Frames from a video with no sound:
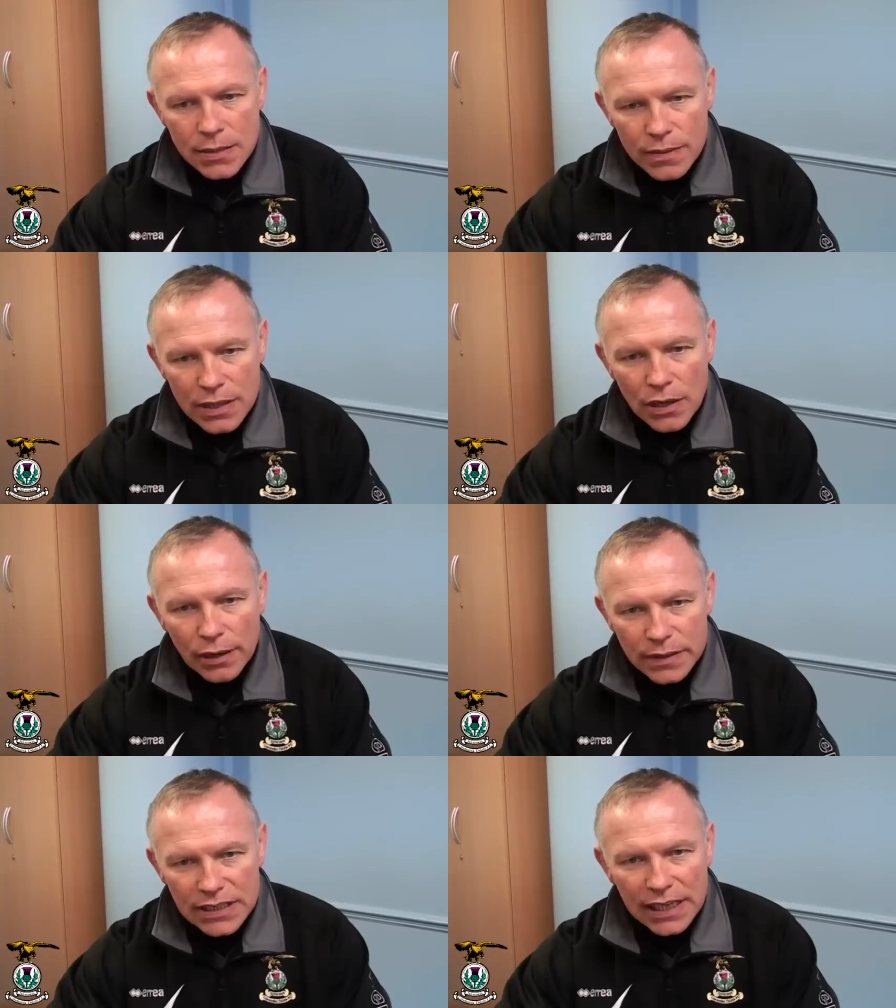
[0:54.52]
we got
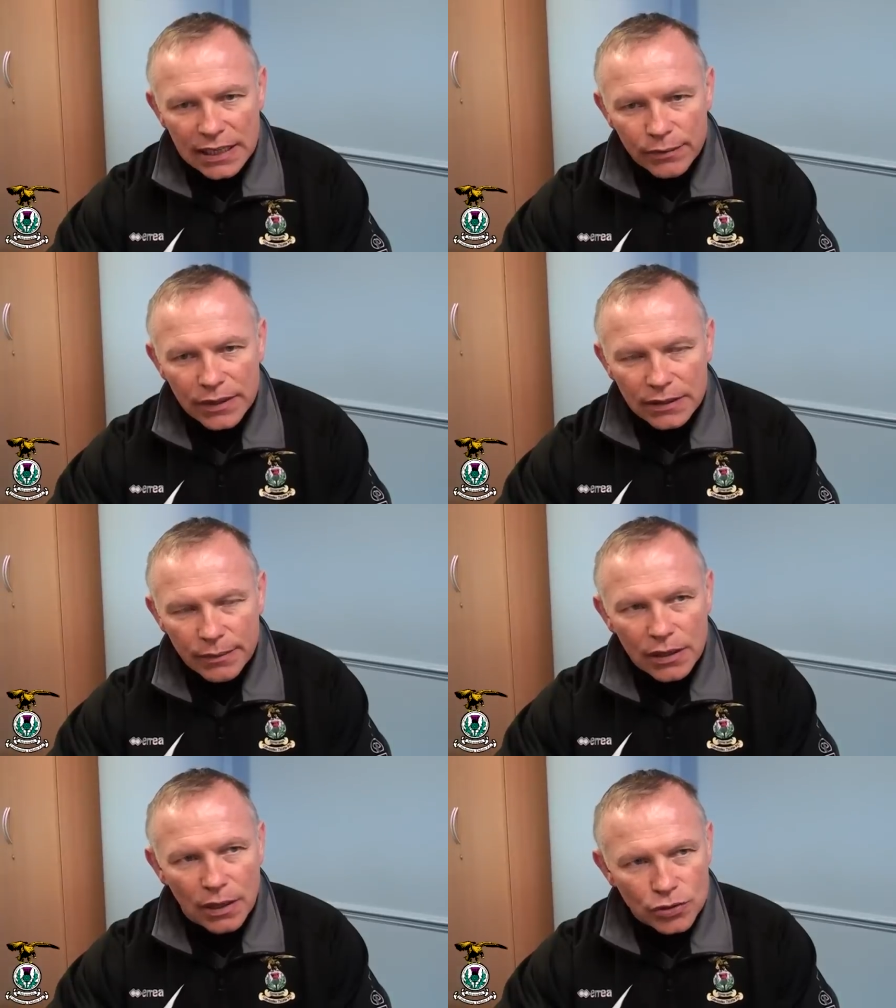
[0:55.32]
our second wind and
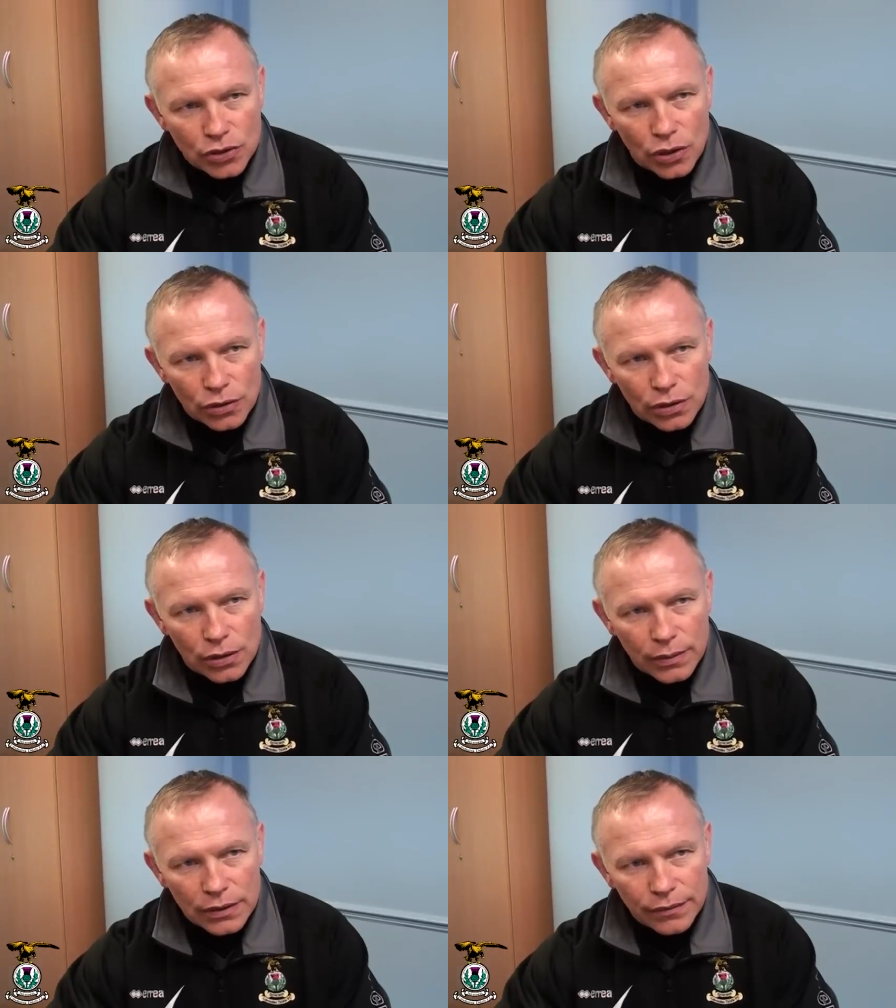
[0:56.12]
we come strong, could
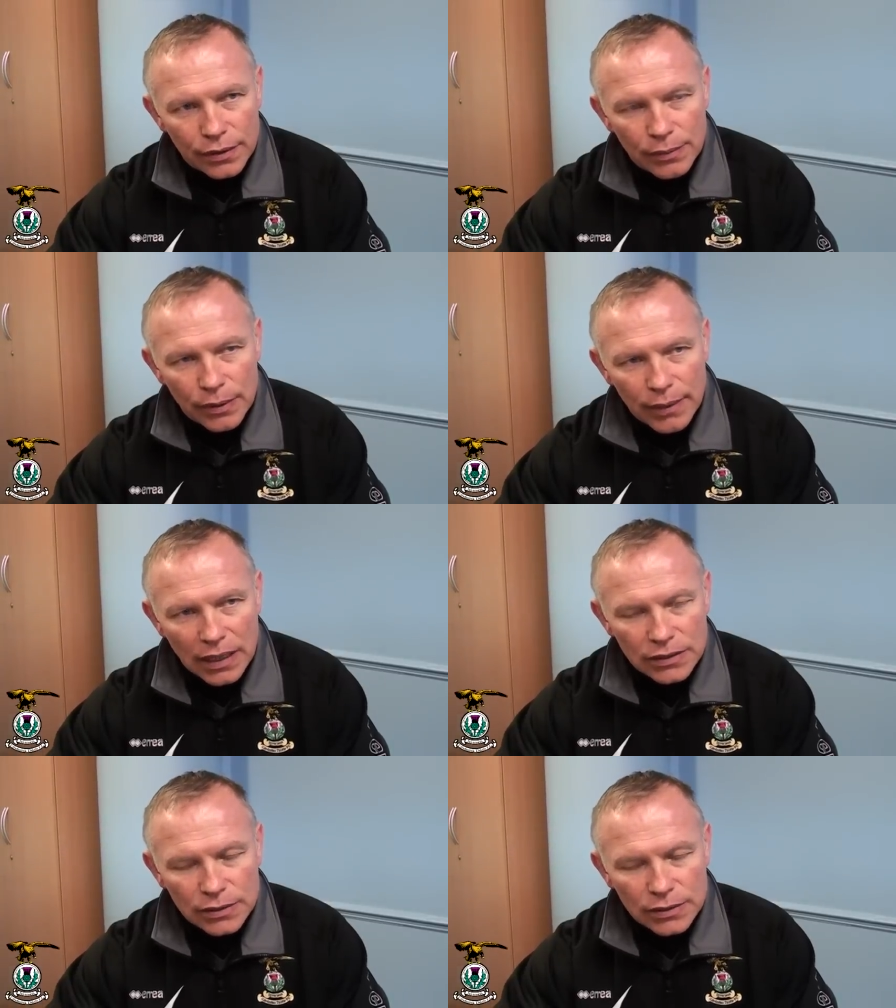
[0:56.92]
have won the football match.